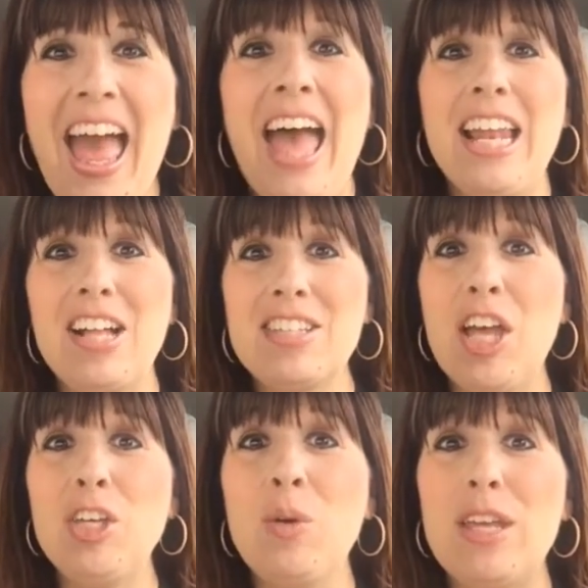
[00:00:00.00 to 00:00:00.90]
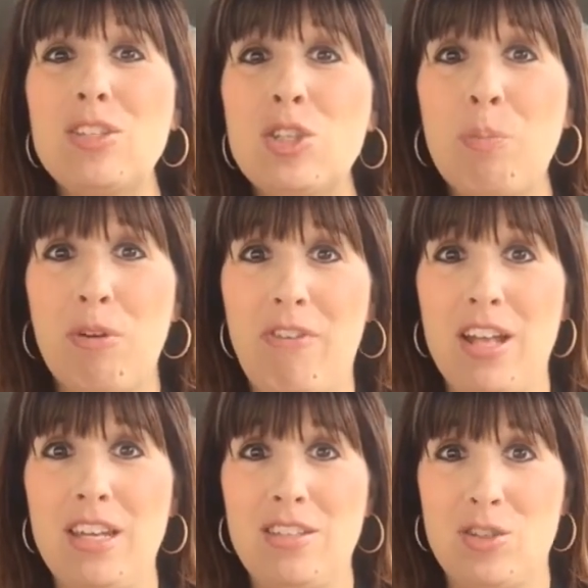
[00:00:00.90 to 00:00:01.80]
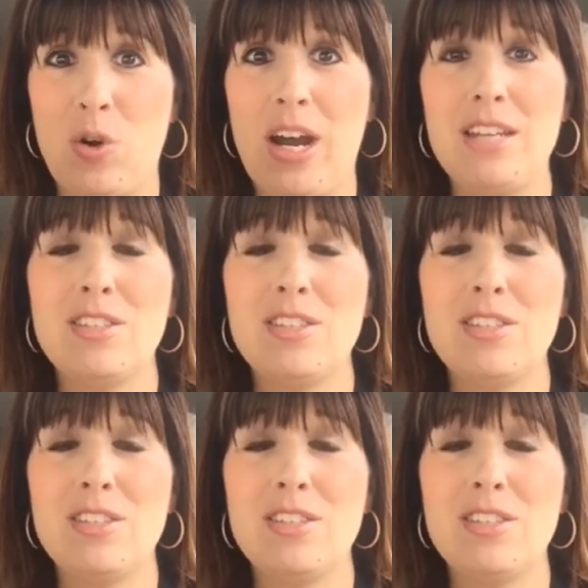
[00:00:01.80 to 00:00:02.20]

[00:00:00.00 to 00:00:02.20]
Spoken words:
And I'll tell you a super funny story.